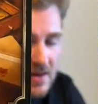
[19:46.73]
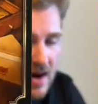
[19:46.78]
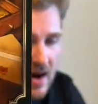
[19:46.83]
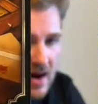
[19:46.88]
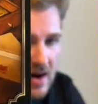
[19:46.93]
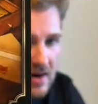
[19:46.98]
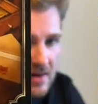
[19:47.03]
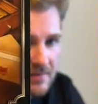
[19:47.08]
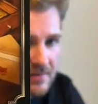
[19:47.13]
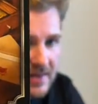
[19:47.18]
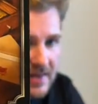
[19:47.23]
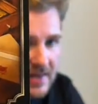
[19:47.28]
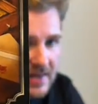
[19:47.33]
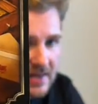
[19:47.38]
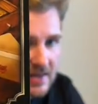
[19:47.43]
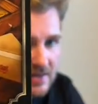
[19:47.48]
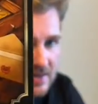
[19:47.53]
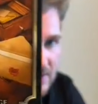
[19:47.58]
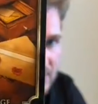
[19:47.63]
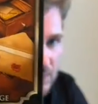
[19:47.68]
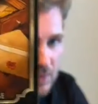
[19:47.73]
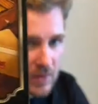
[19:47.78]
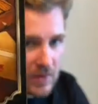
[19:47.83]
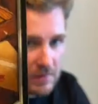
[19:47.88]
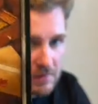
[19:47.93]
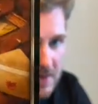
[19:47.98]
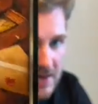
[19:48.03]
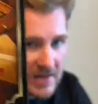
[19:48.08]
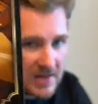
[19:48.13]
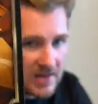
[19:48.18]
in your
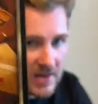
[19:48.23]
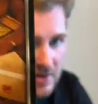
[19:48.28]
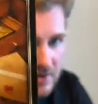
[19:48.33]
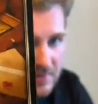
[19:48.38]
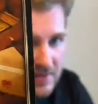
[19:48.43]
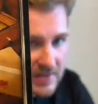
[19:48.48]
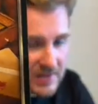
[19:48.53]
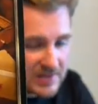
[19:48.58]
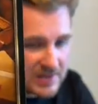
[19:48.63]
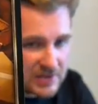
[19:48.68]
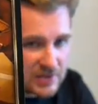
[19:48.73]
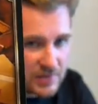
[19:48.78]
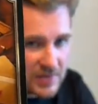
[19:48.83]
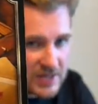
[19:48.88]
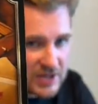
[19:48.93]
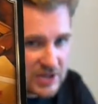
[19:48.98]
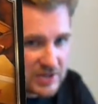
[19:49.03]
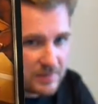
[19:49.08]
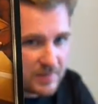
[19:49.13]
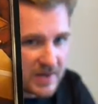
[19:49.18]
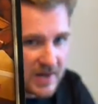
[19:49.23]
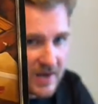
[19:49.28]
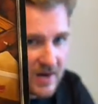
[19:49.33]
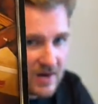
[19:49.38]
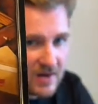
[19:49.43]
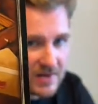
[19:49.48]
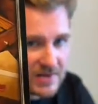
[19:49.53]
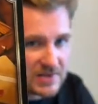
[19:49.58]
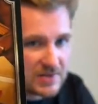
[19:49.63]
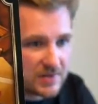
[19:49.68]
money career situation, but I
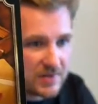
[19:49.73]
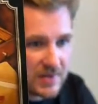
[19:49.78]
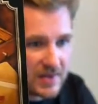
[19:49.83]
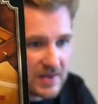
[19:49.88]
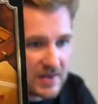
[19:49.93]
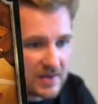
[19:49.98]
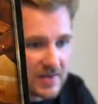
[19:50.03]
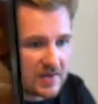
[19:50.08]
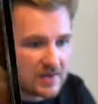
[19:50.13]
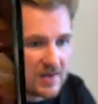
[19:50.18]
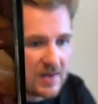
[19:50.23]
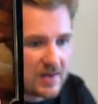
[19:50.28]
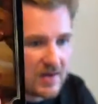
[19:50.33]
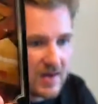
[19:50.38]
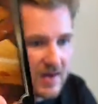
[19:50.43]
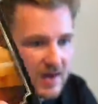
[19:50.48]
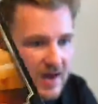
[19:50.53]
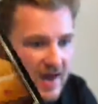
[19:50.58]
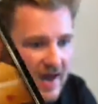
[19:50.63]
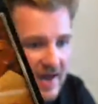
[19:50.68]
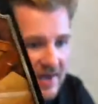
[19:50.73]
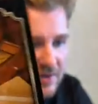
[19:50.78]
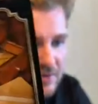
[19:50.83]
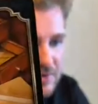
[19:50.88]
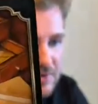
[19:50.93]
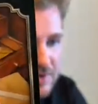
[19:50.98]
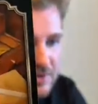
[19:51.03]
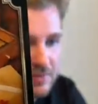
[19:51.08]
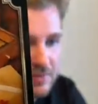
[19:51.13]
also think you should